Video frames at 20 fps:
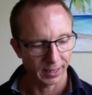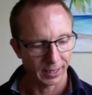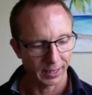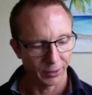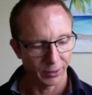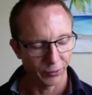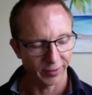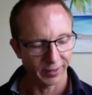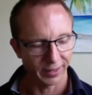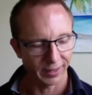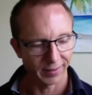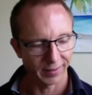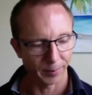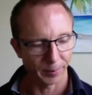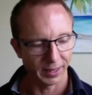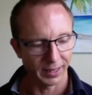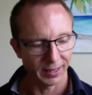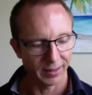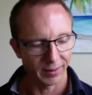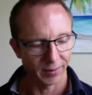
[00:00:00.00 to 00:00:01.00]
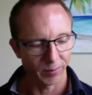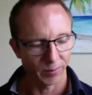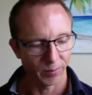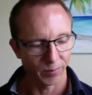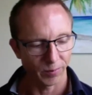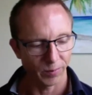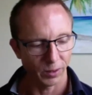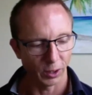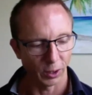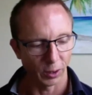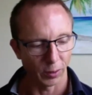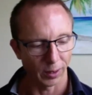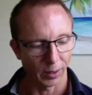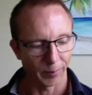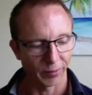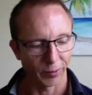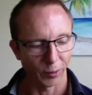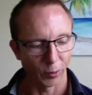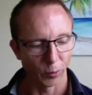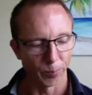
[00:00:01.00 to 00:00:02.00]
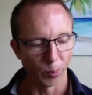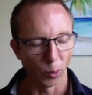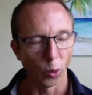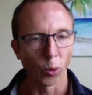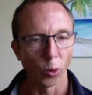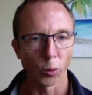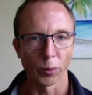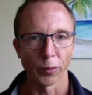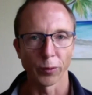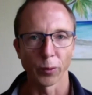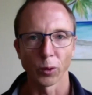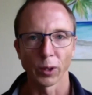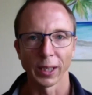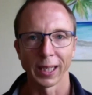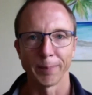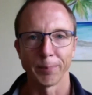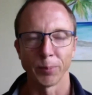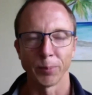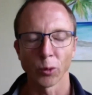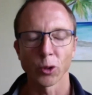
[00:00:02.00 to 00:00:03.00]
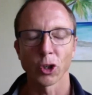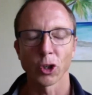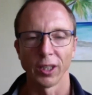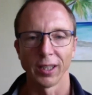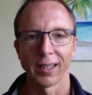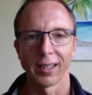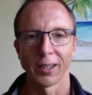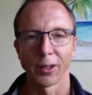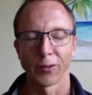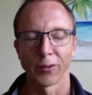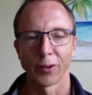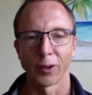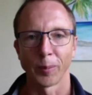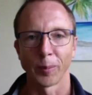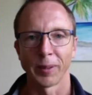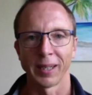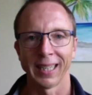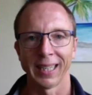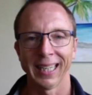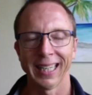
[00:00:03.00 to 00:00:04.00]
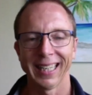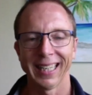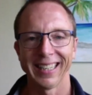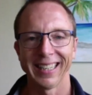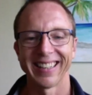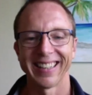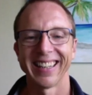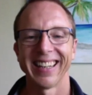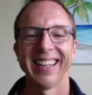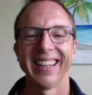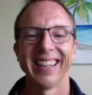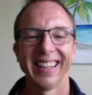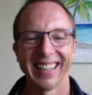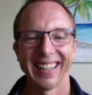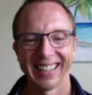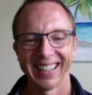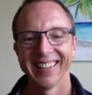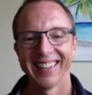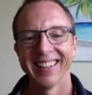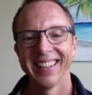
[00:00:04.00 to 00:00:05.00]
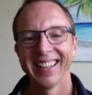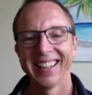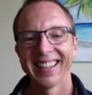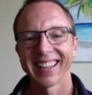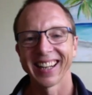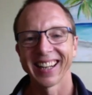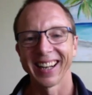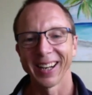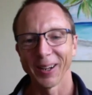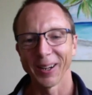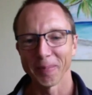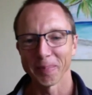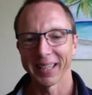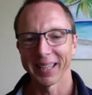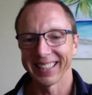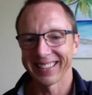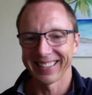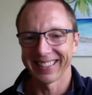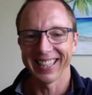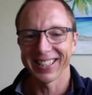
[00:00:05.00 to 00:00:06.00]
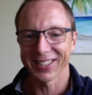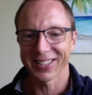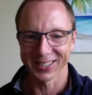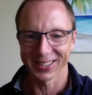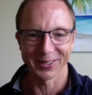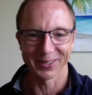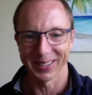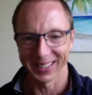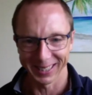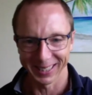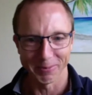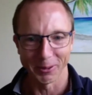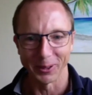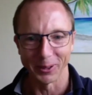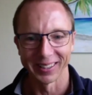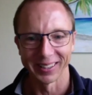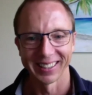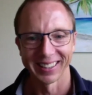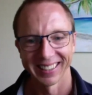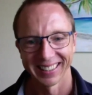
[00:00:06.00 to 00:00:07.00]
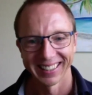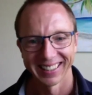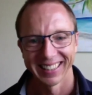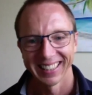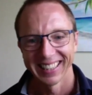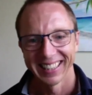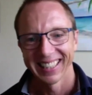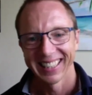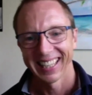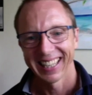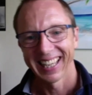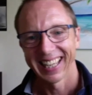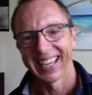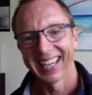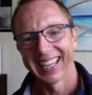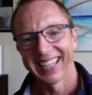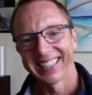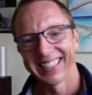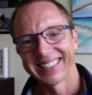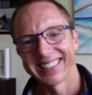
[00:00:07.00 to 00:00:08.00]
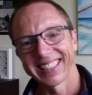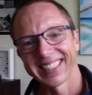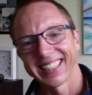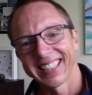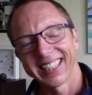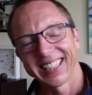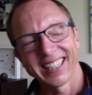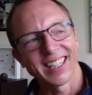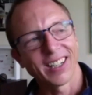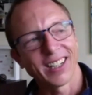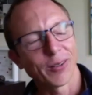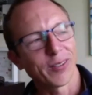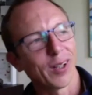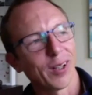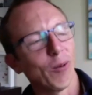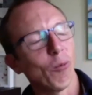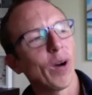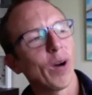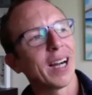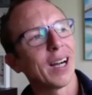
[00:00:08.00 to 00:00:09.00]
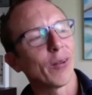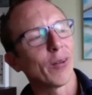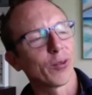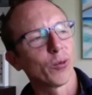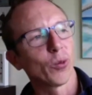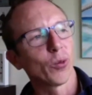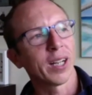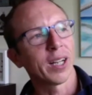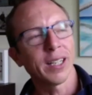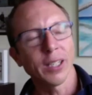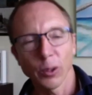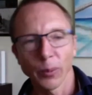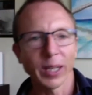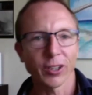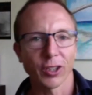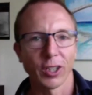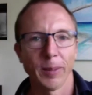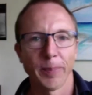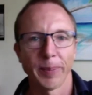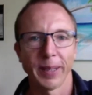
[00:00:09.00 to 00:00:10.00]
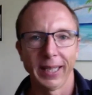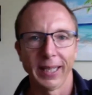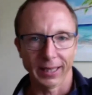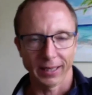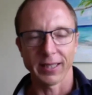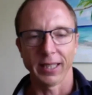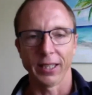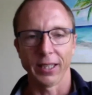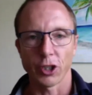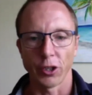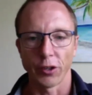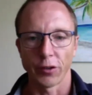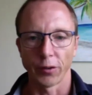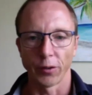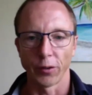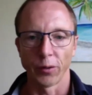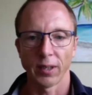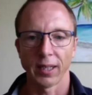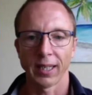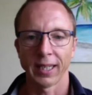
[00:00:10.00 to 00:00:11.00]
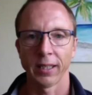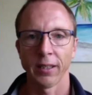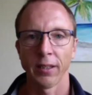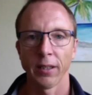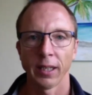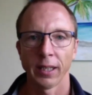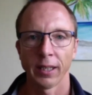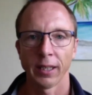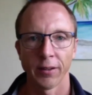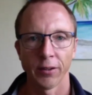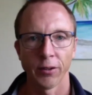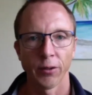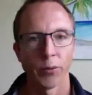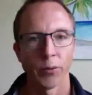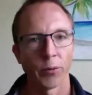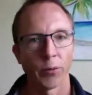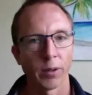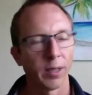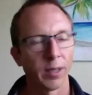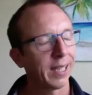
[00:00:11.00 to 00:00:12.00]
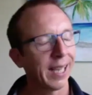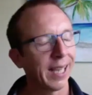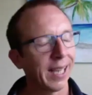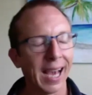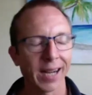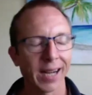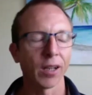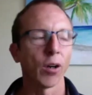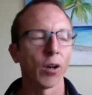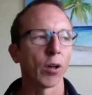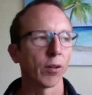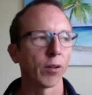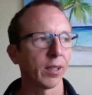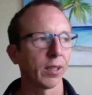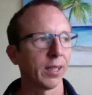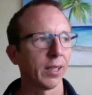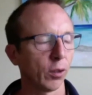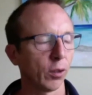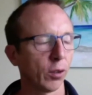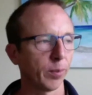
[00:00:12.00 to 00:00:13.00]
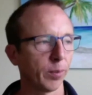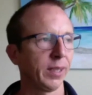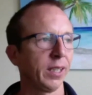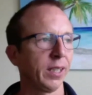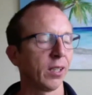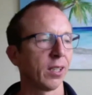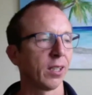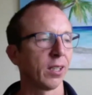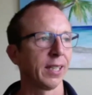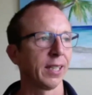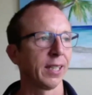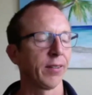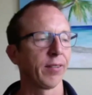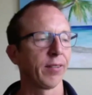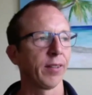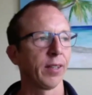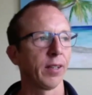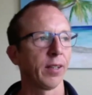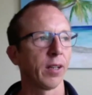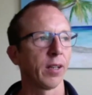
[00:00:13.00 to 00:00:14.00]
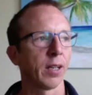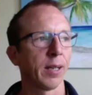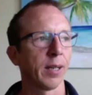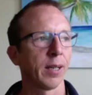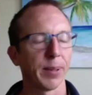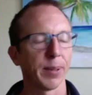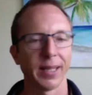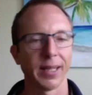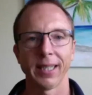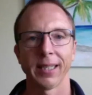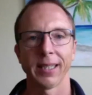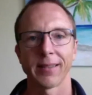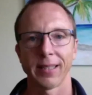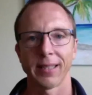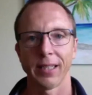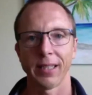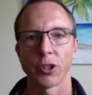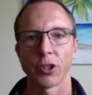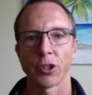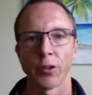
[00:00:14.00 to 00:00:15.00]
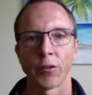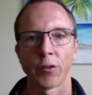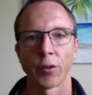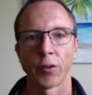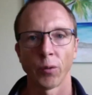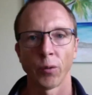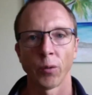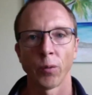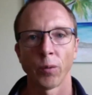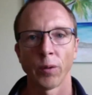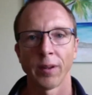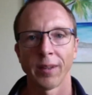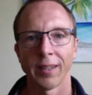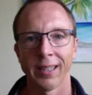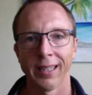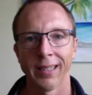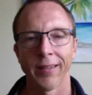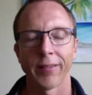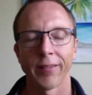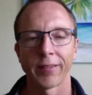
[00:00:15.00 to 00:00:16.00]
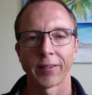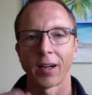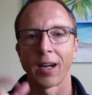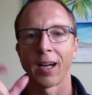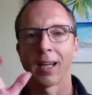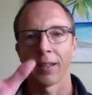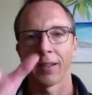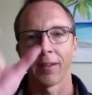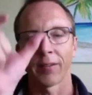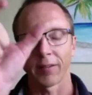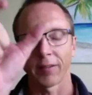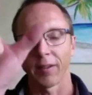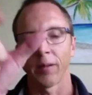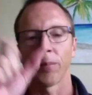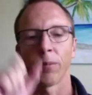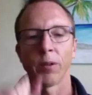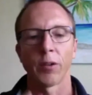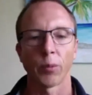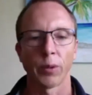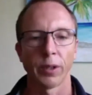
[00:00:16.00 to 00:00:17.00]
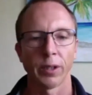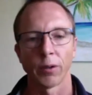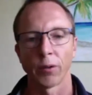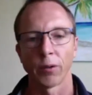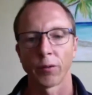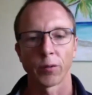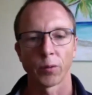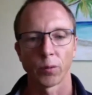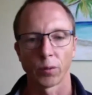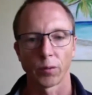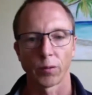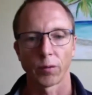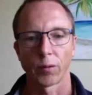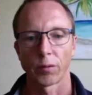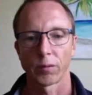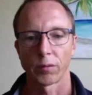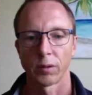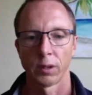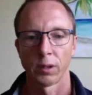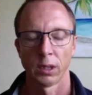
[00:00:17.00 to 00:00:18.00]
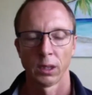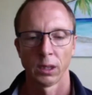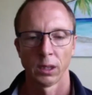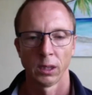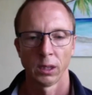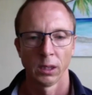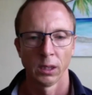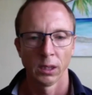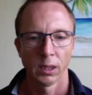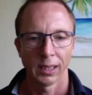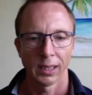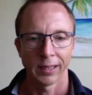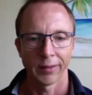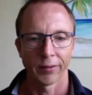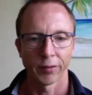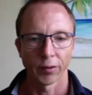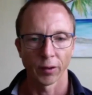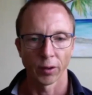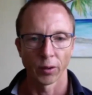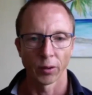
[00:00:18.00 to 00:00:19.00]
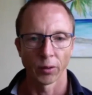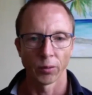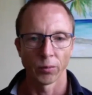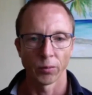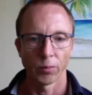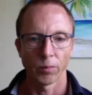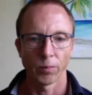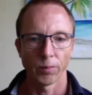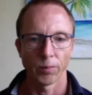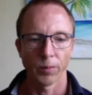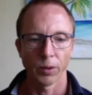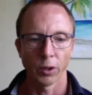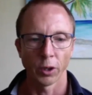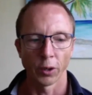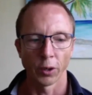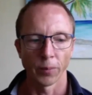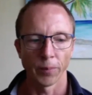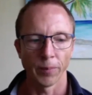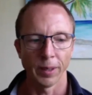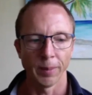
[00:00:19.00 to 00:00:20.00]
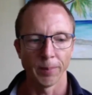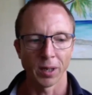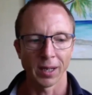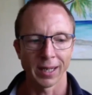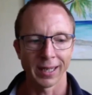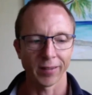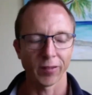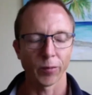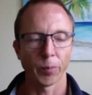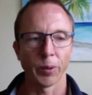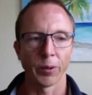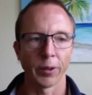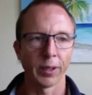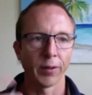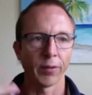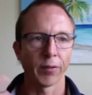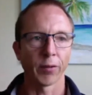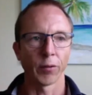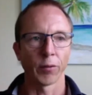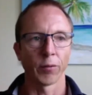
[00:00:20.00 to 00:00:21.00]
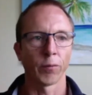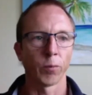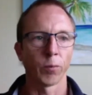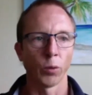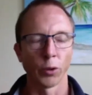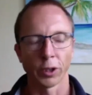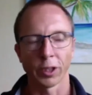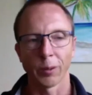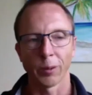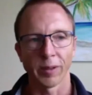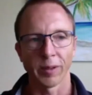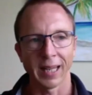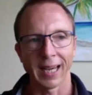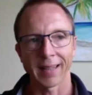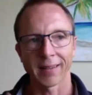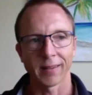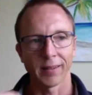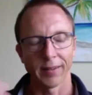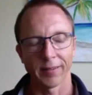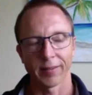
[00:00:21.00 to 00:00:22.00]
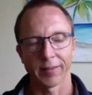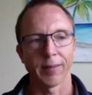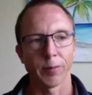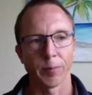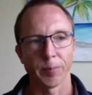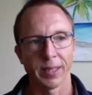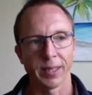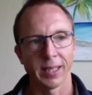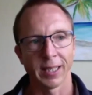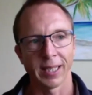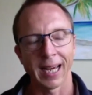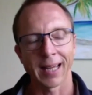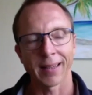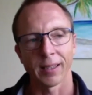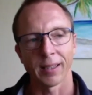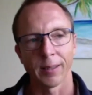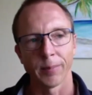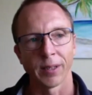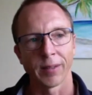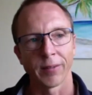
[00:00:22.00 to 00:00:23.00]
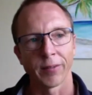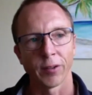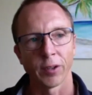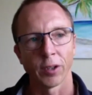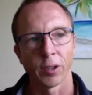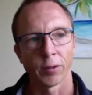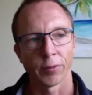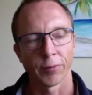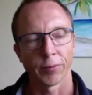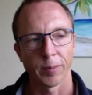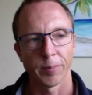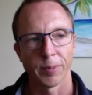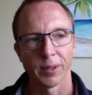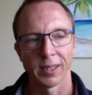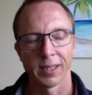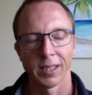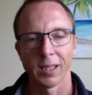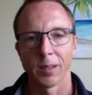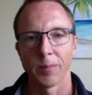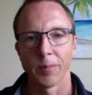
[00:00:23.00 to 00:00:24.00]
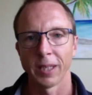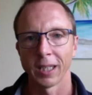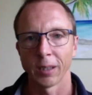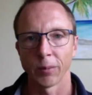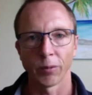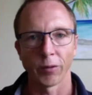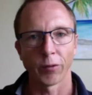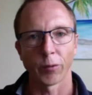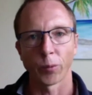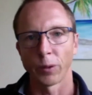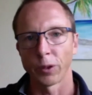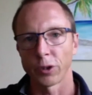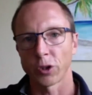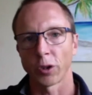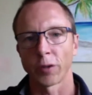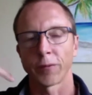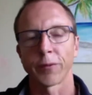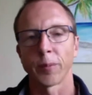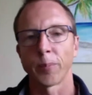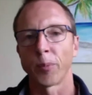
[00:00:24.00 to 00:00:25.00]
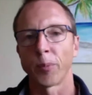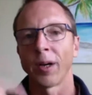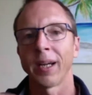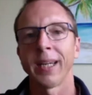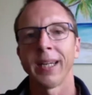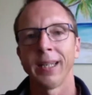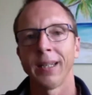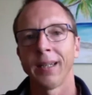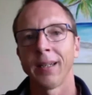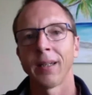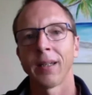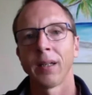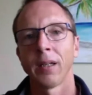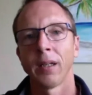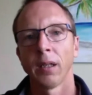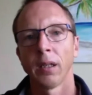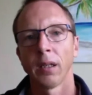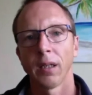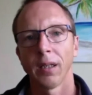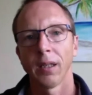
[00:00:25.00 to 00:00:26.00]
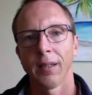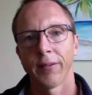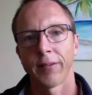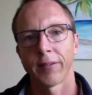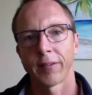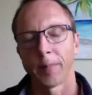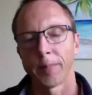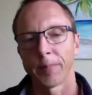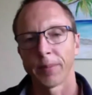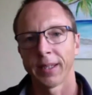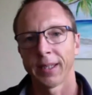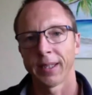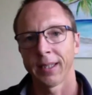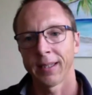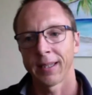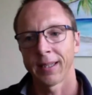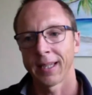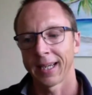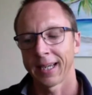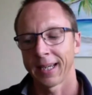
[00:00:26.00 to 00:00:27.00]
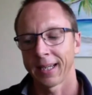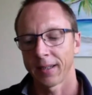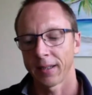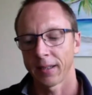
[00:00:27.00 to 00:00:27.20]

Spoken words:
said to me, you know, I'm so bored with all that bullshit that goes on in my head that I don't pay attention to it anymore. And I was like, wow, so what are you actually paying attention to? And you categorically me in the eye and said, I am paying attention to the silence in between those thoughts. And so, you know, in my experience of working with athletes and having been an athlete myself, the ability to be able to switch off the brain is something that